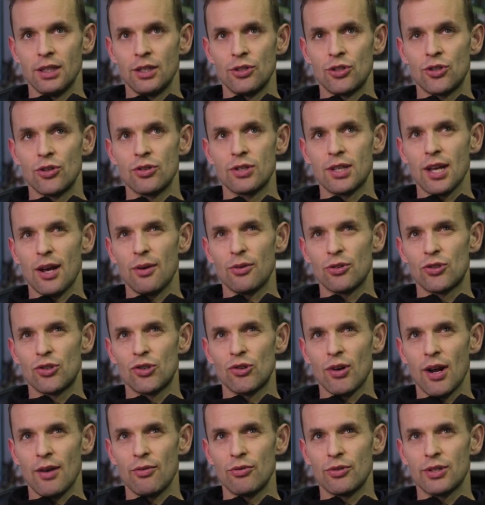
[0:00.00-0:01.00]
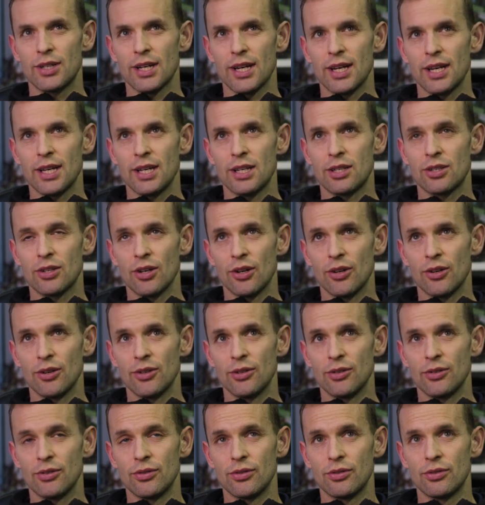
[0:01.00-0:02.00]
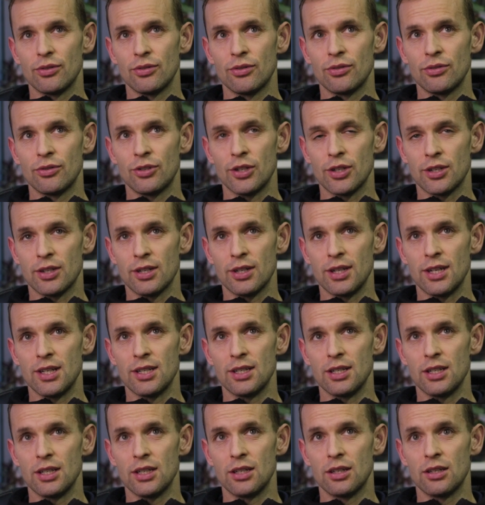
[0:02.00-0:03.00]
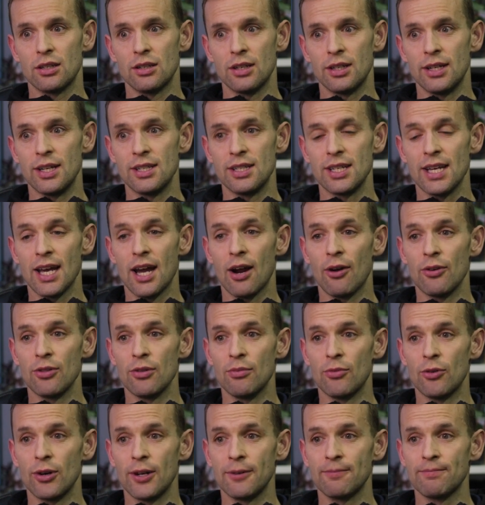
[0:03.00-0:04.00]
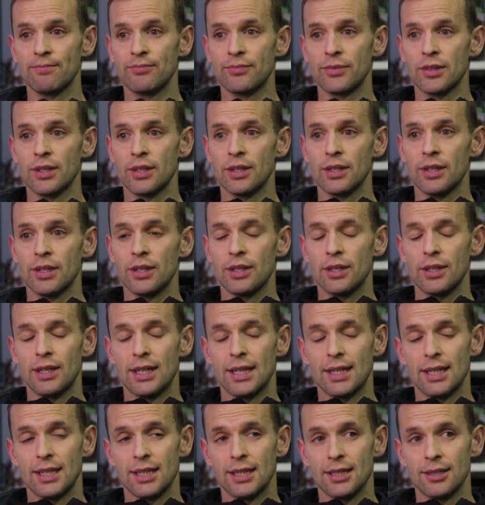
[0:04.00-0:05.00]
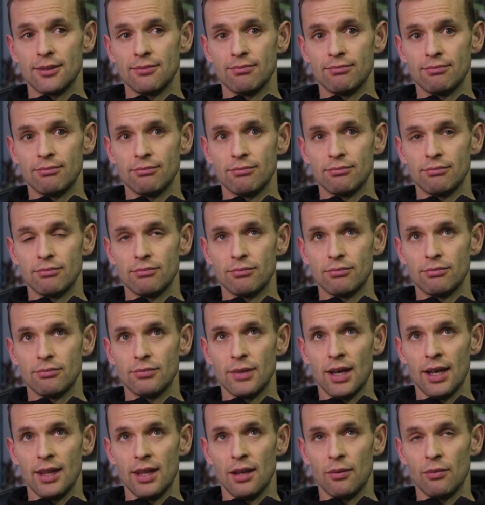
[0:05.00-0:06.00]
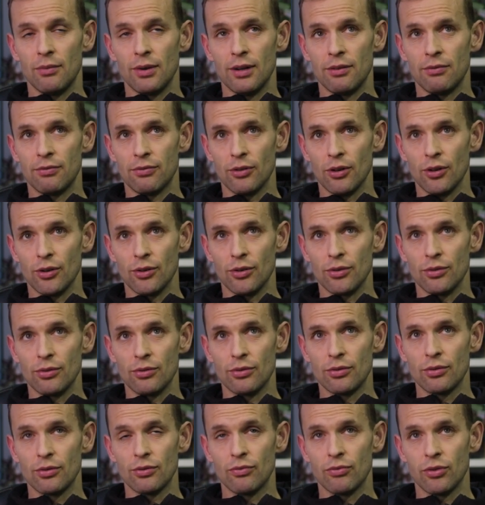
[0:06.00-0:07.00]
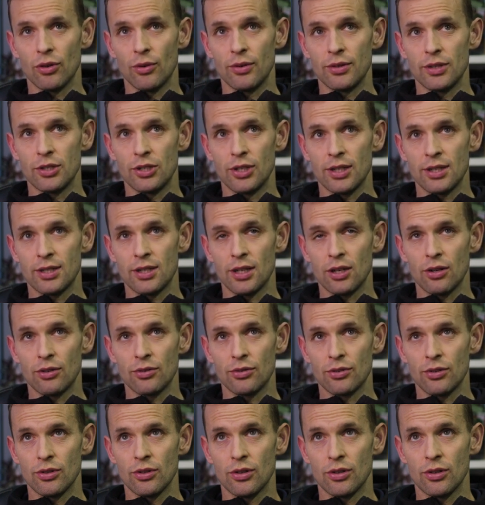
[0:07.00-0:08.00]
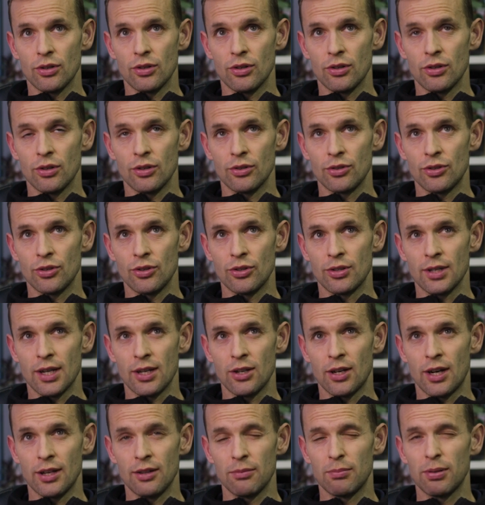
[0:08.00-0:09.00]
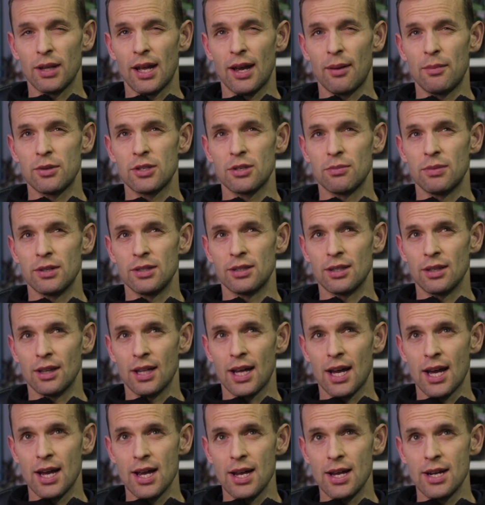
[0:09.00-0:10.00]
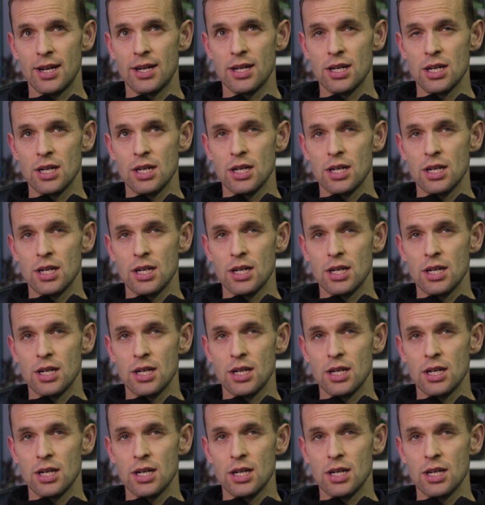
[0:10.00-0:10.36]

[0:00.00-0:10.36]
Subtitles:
Tuesday was travel day, so just an easy hour in the morning. And then we flew into GC on Tuesday night. Plane was a bit delayed,